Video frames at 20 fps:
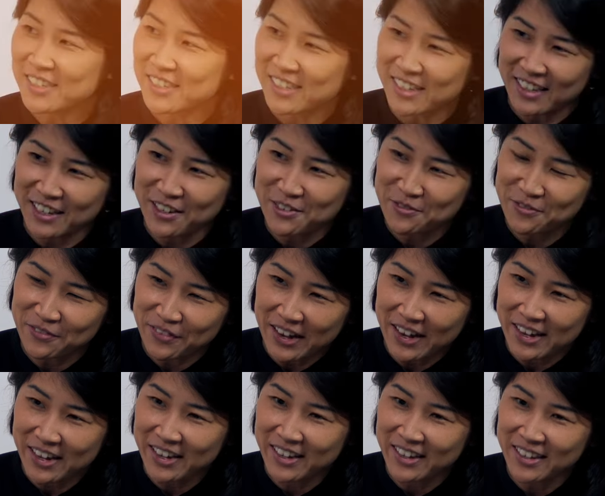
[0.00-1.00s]
a ceiling
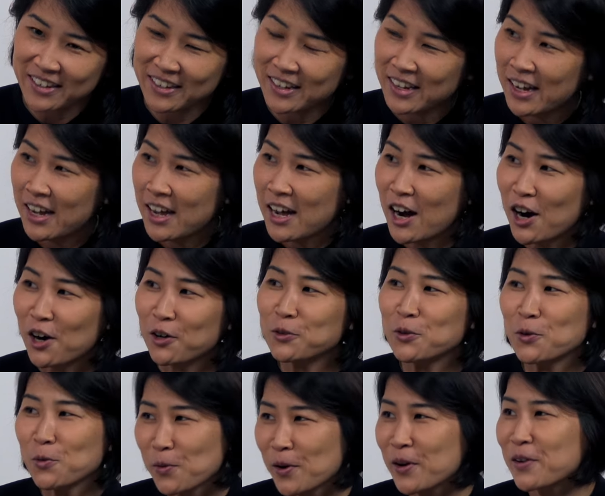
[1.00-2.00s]
fan?
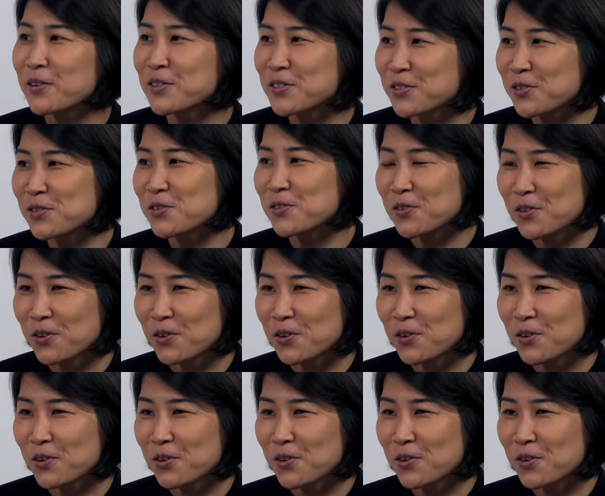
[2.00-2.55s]
How the wiring is going to